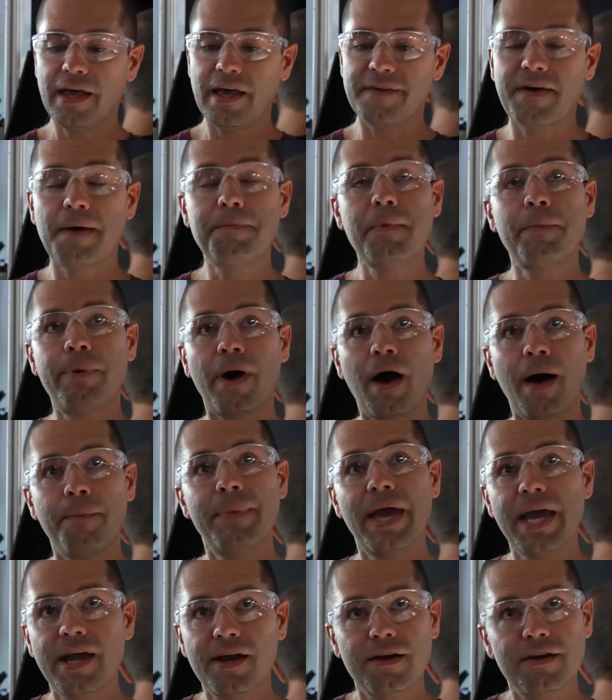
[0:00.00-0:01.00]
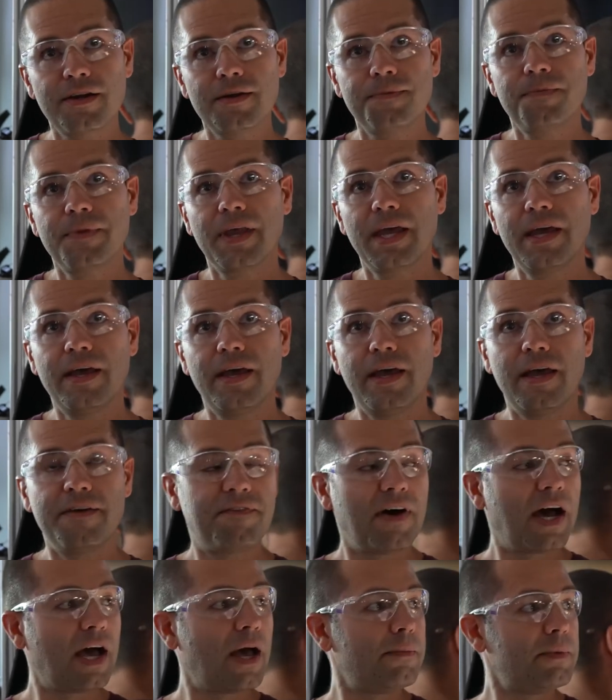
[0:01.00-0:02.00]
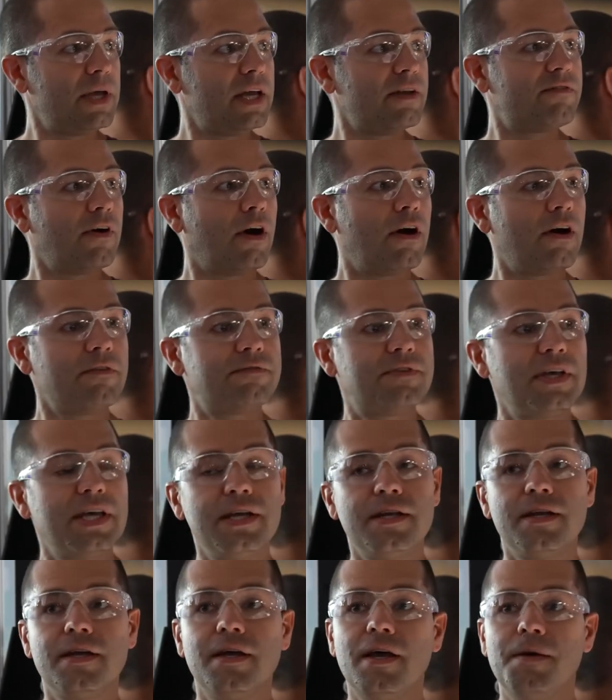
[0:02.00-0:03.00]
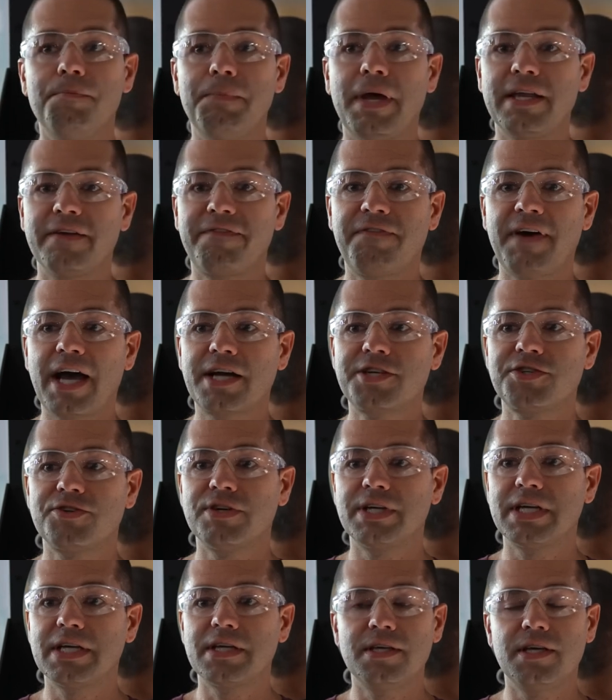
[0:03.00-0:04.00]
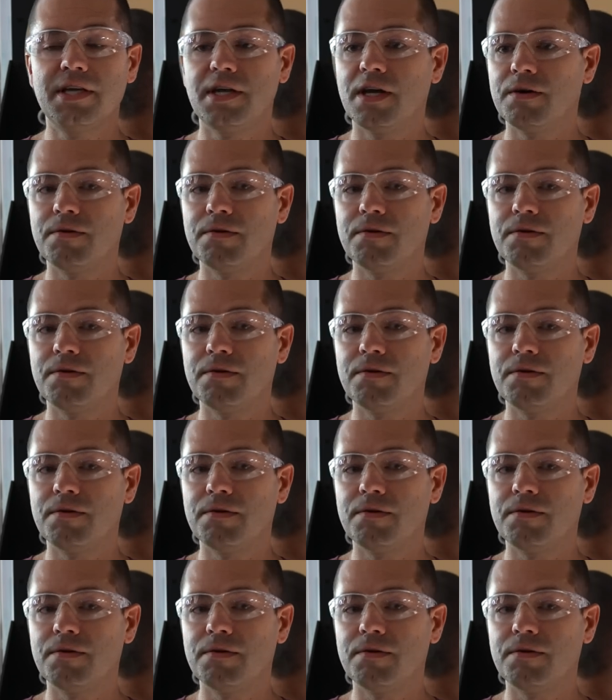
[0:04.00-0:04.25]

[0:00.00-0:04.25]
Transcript: if I'm a bomb maker, if I'm involved in manufacturing,